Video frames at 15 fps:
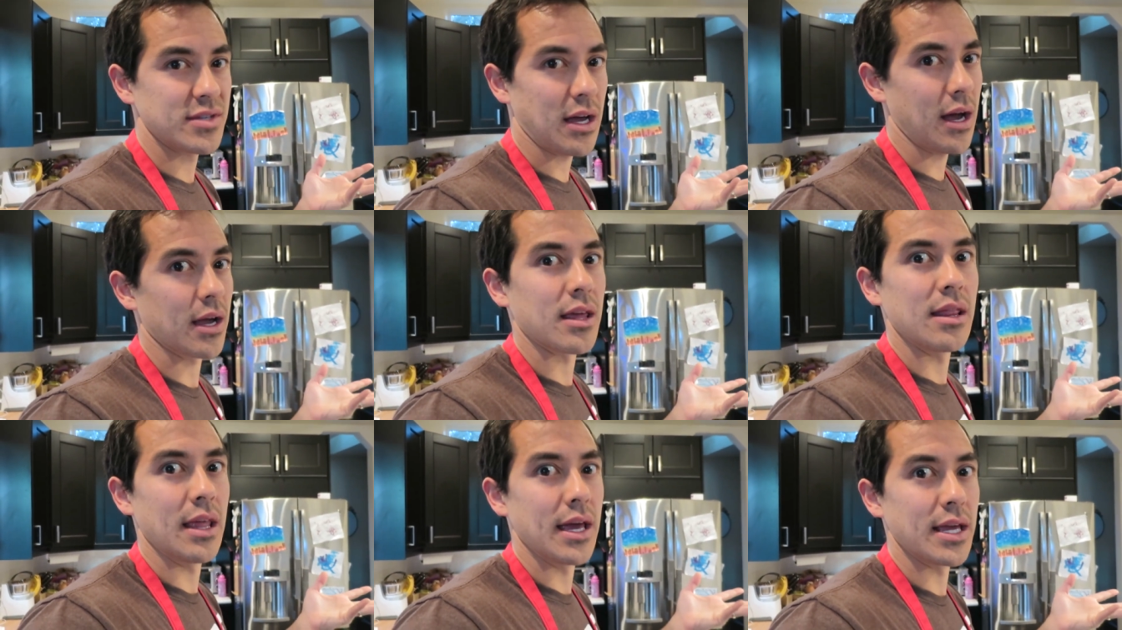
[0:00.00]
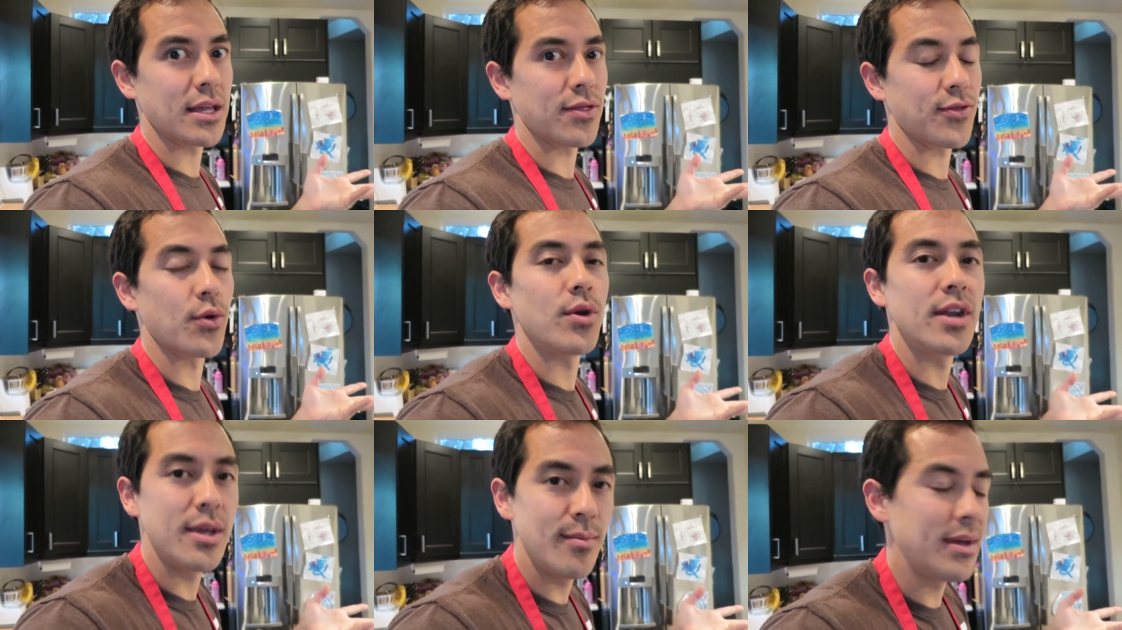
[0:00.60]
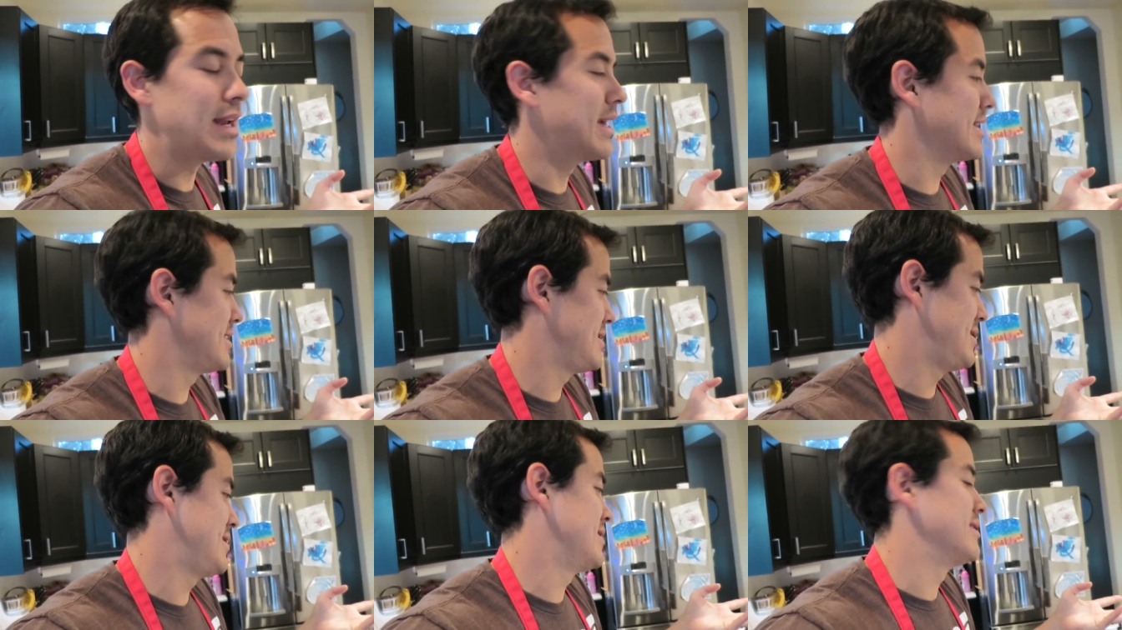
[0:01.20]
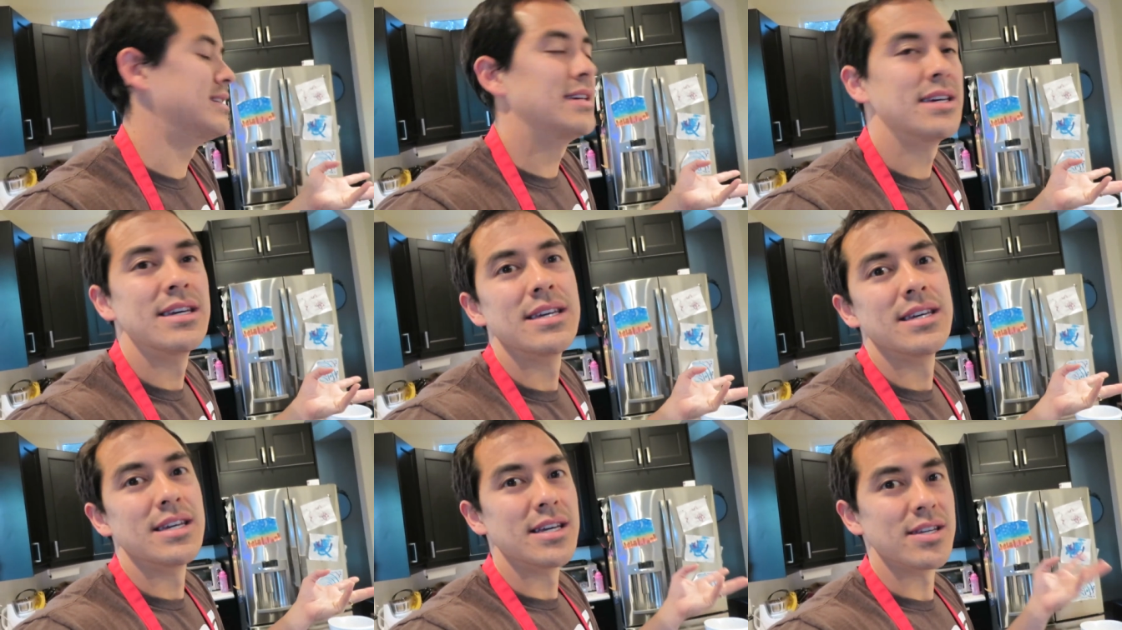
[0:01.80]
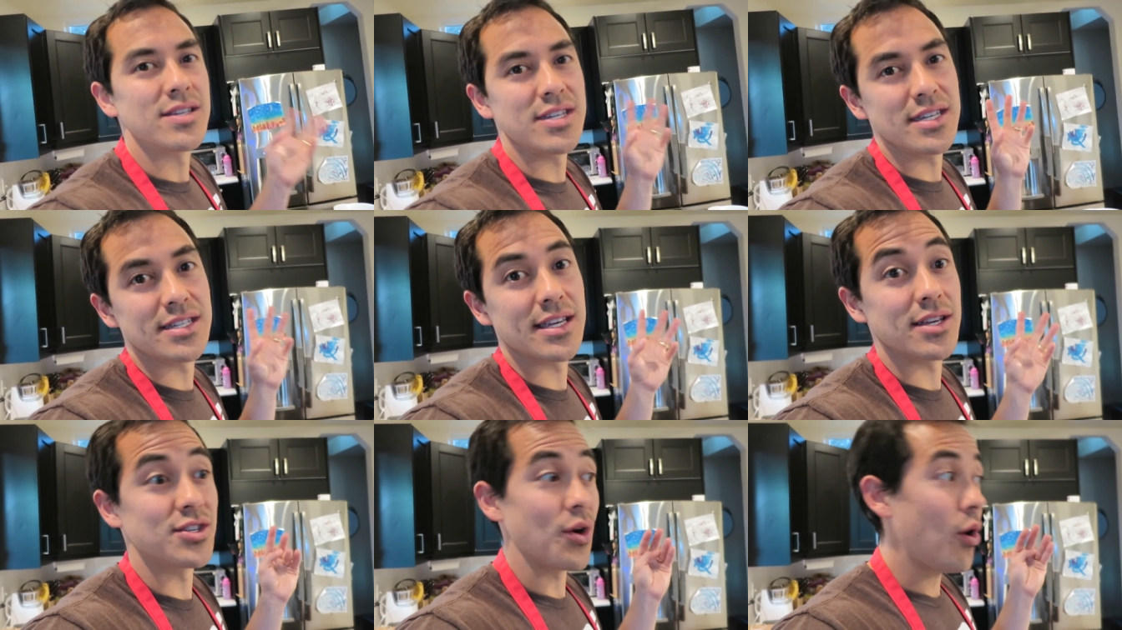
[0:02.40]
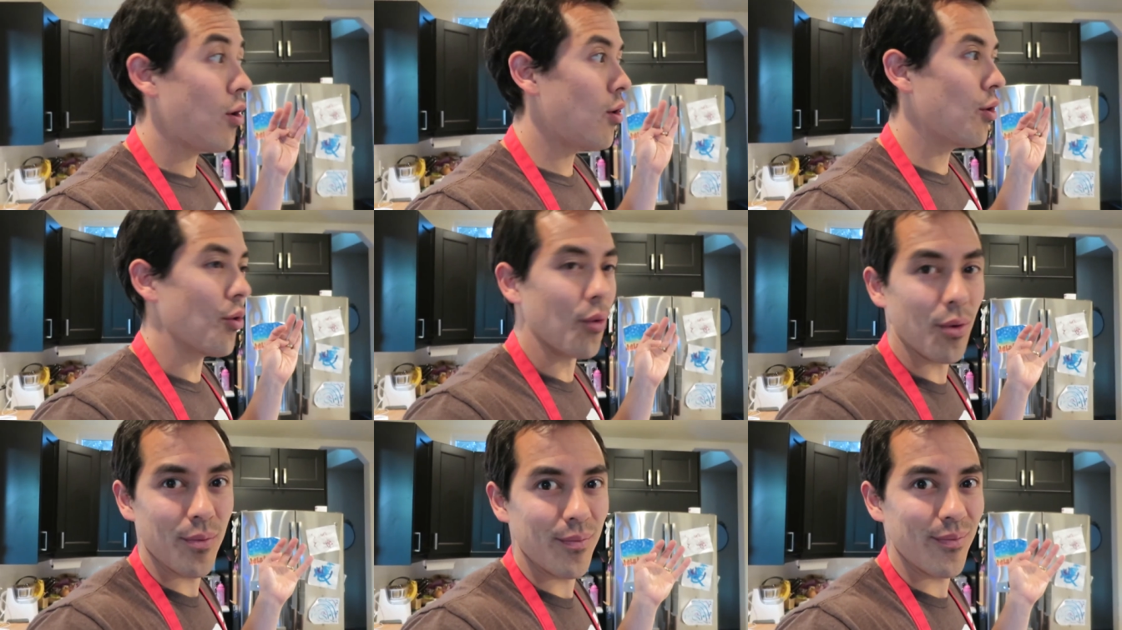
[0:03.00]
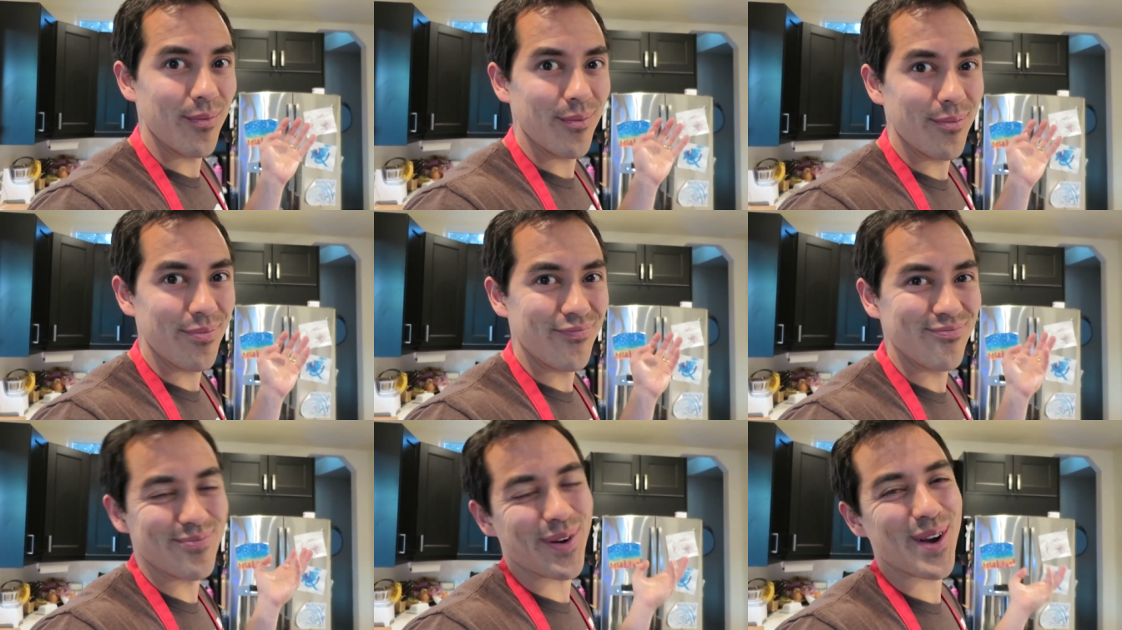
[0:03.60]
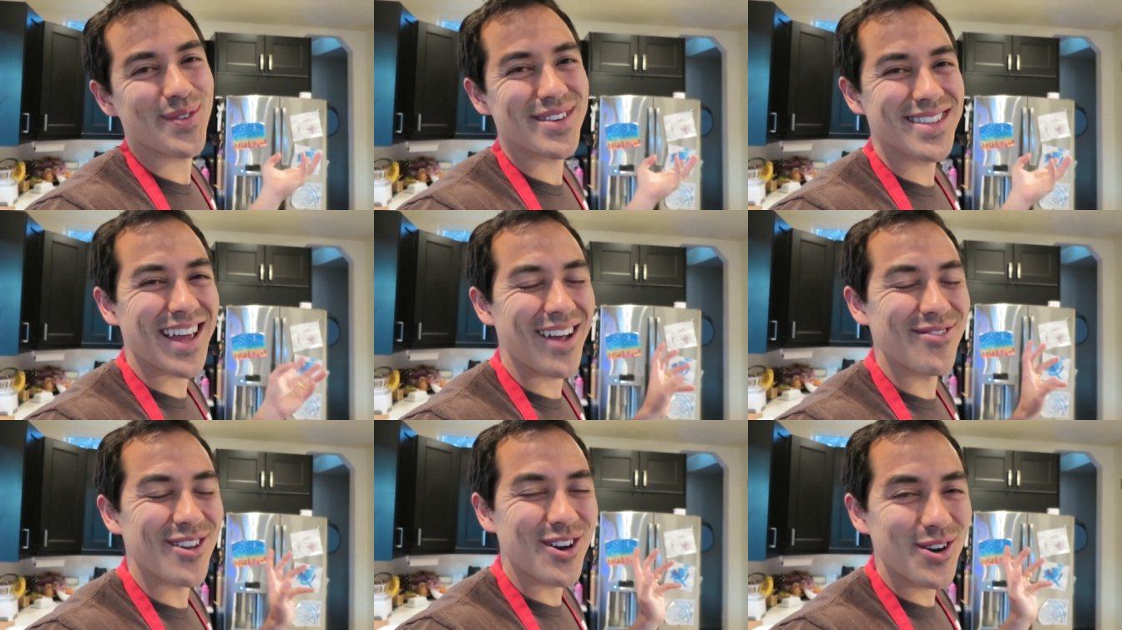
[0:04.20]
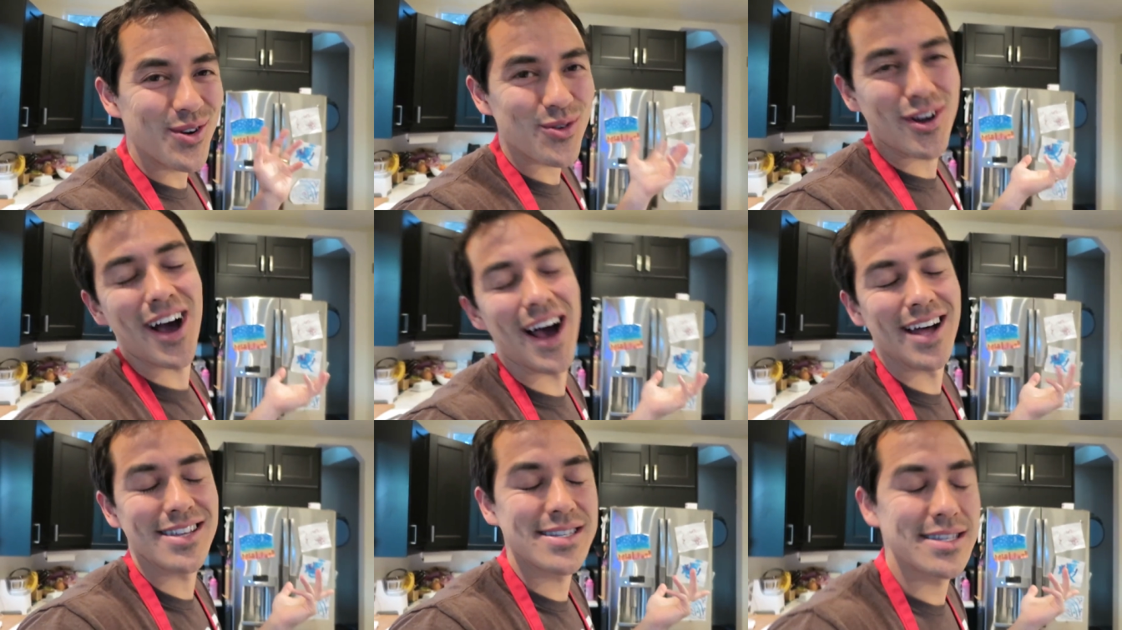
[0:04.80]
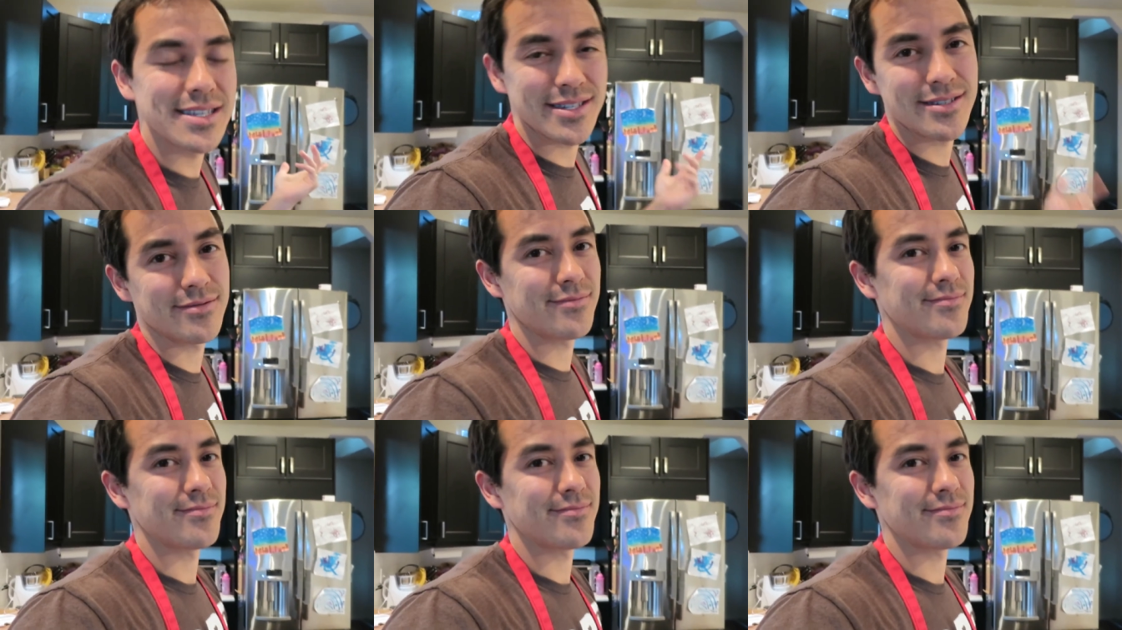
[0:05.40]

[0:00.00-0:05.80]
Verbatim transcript: Talking like thirty minutes. She says, oh... perfect time to go to Ross.